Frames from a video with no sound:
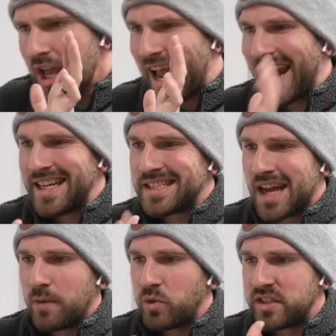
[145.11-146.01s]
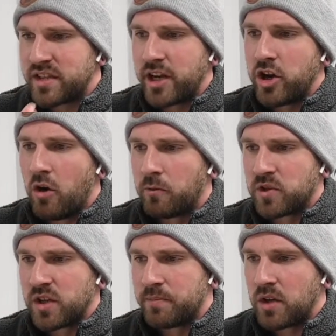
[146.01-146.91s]
anytime we say no
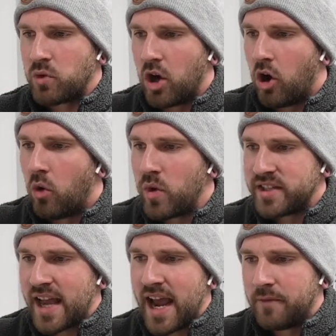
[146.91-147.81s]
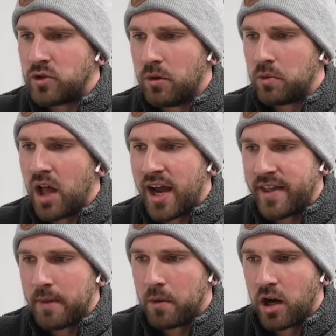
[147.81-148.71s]
for something, we always have to apply
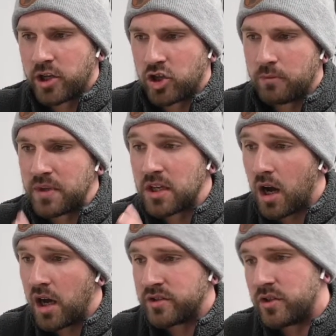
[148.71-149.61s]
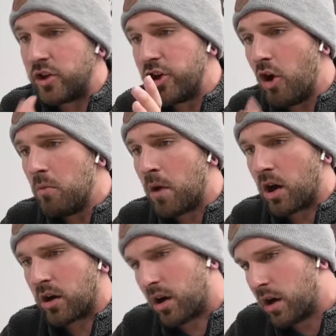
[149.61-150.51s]
that punisher, because the no
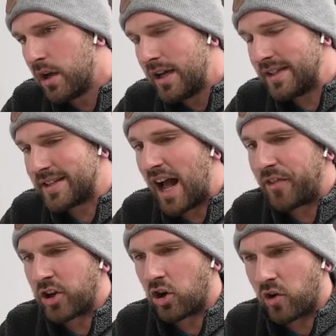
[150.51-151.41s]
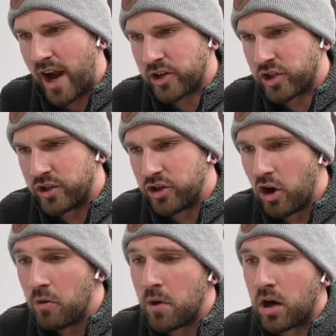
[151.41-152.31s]
marker is not the correction. The
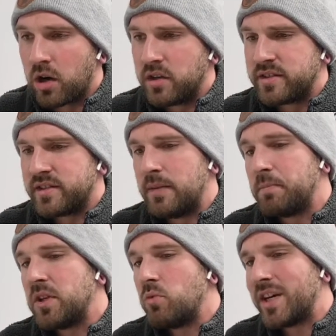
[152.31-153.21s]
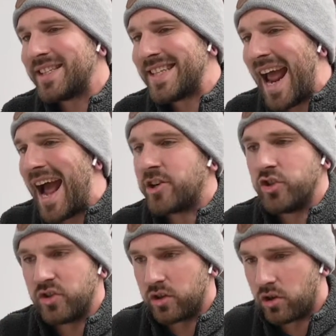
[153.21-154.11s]
no marker is simply what
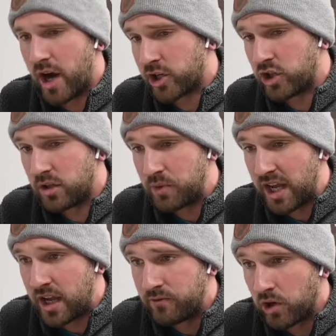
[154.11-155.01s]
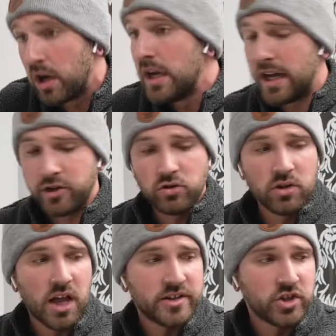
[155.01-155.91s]
attaches the correction to the behavior. And
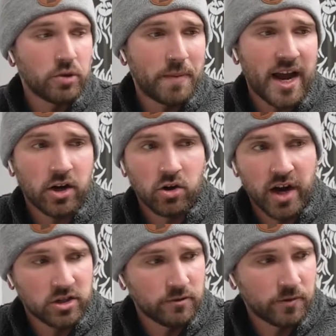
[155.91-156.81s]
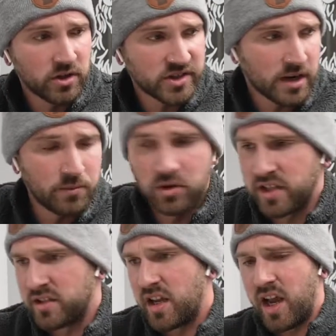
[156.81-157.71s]
utilizing your pet corrector, for example,
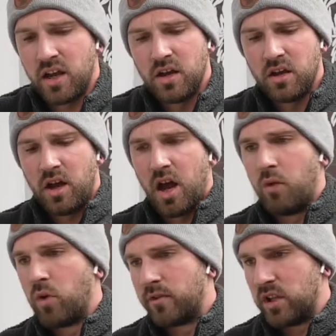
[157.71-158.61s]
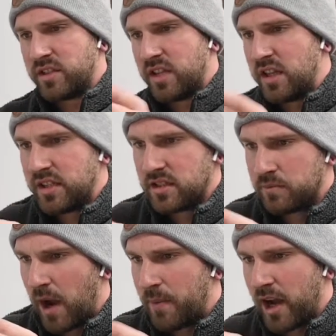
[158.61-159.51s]
let's say, let's say this
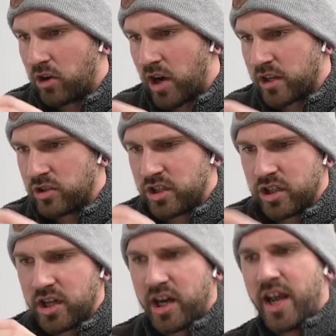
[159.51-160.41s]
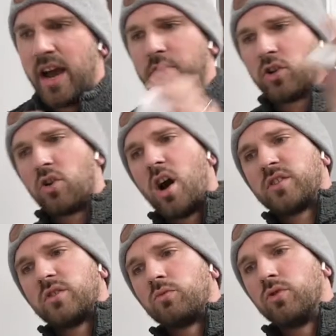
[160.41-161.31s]
is my pet corrector here and I have it
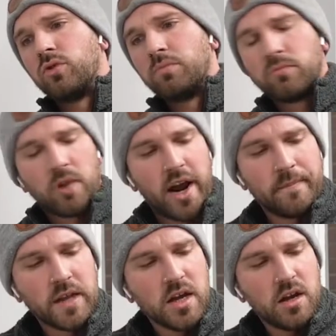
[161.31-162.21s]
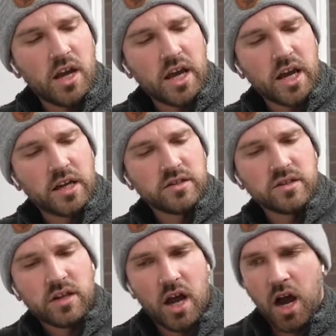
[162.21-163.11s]
across the room, right? And,
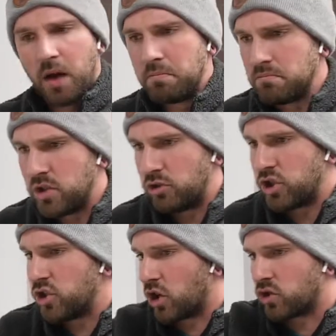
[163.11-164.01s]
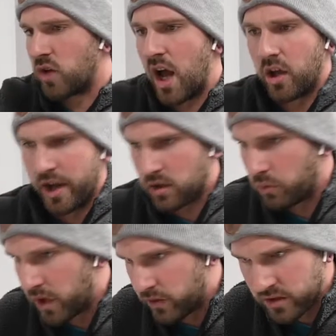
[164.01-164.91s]
you know, she starts growling out the
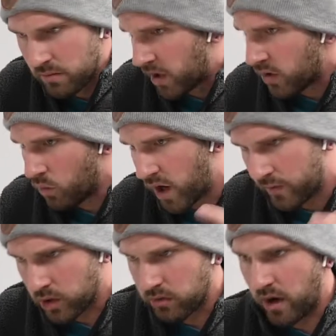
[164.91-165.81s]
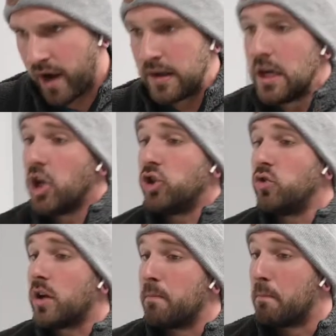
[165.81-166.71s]
window at somebody, whatever, right?
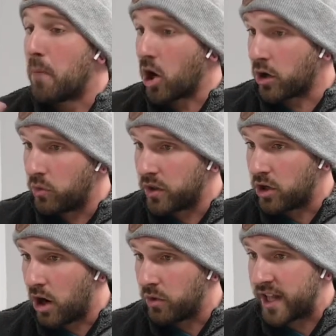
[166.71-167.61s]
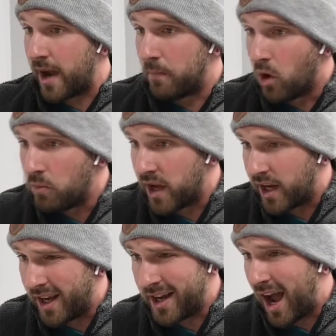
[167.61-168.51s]
You could mark with no in that
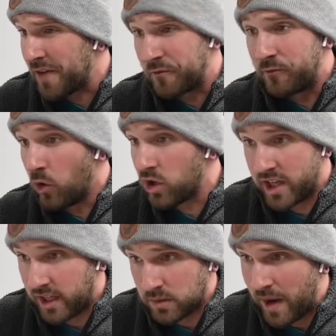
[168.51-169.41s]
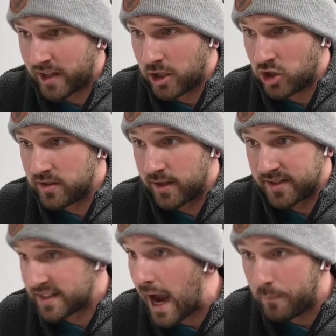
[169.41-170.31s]
moment, and I fully expect that she's
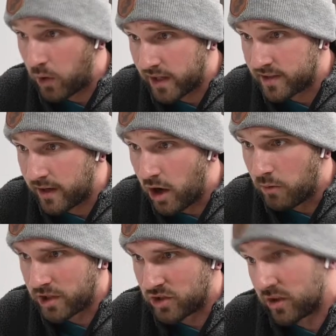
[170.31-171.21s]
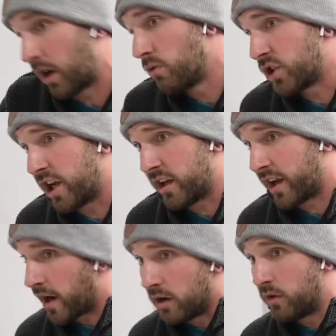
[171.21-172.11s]
gonna stop when I say no, because she's like, oh shit,
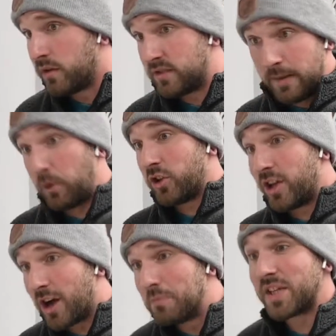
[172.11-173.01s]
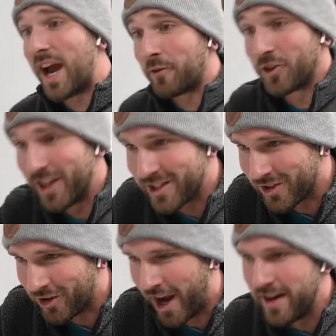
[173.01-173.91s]
like I know what typically comes after
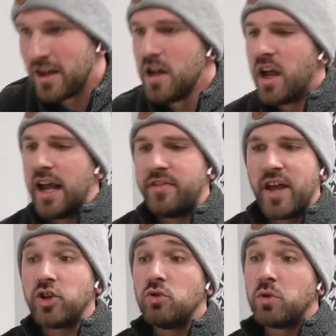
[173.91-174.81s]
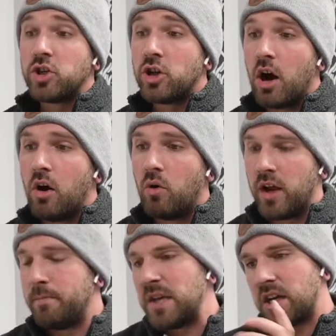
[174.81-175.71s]
this, right? And then you would go,
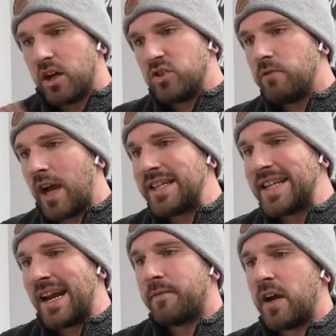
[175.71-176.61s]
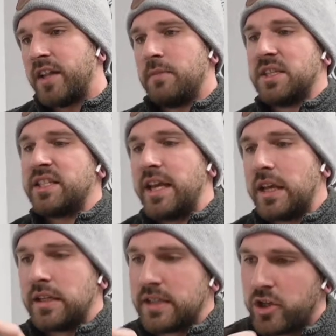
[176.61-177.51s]
and because you've identified the
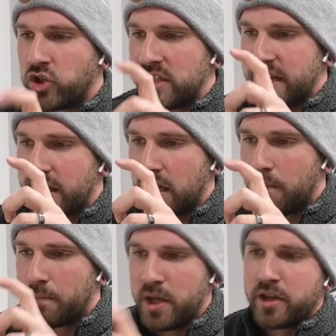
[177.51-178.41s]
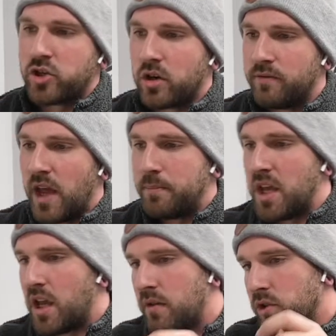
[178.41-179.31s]
mistake and essentially taken a picture of that
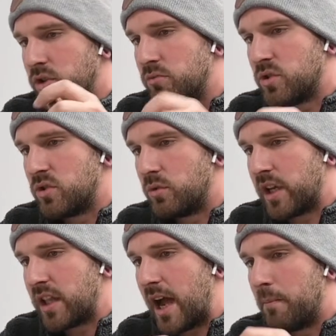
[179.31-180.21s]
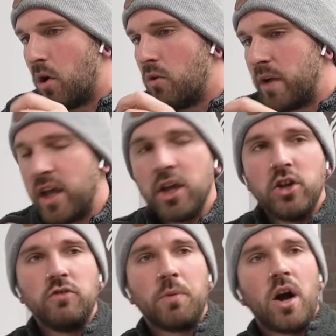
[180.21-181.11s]
behavior she was doing in that moment,
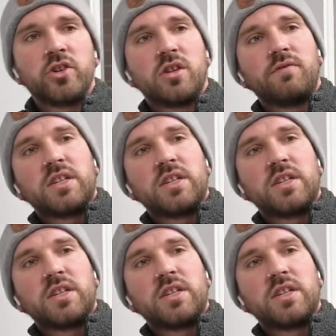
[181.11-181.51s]
you bought yourself the